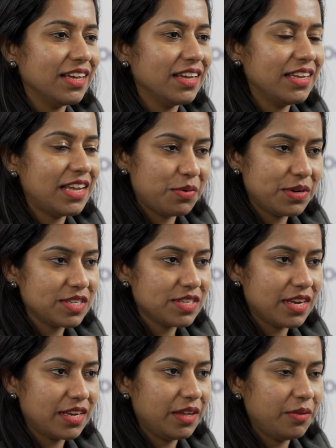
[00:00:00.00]
In our
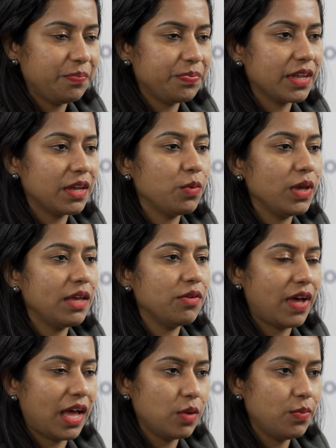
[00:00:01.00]
study, we
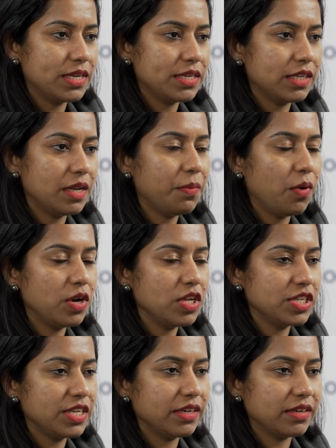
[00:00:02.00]
evaluated the
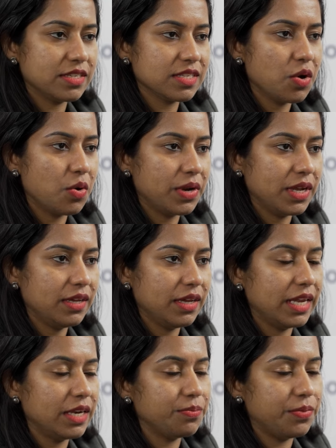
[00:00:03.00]
polygenic risk scoring
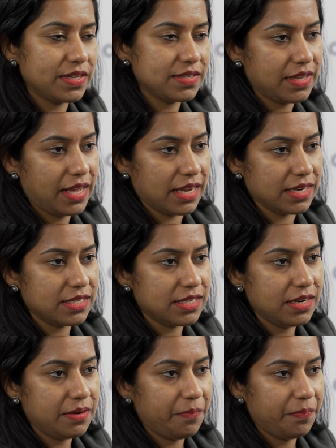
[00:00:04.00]
in breast
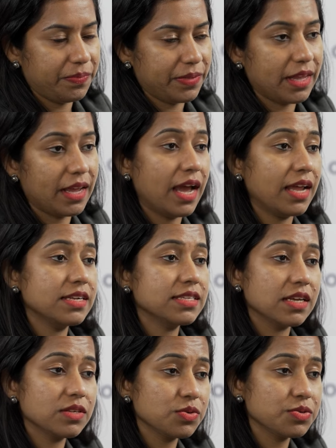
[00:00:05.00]
cancer and
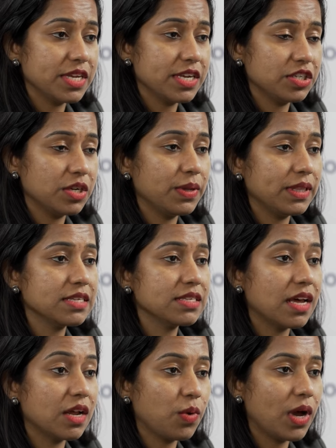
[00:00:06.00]
its association with the
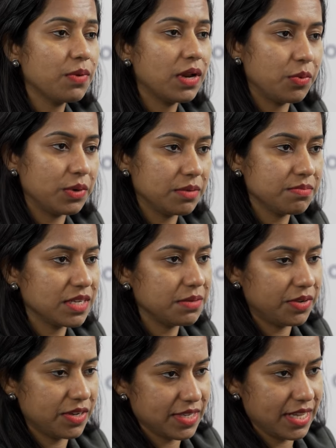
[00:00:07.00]
survival outcomes
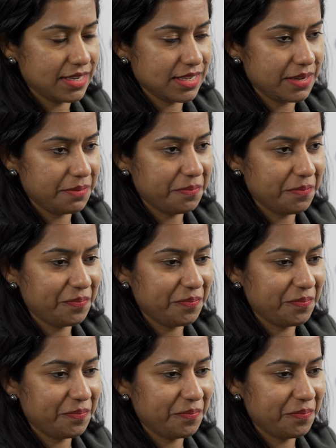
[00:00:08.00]
in breast cancer.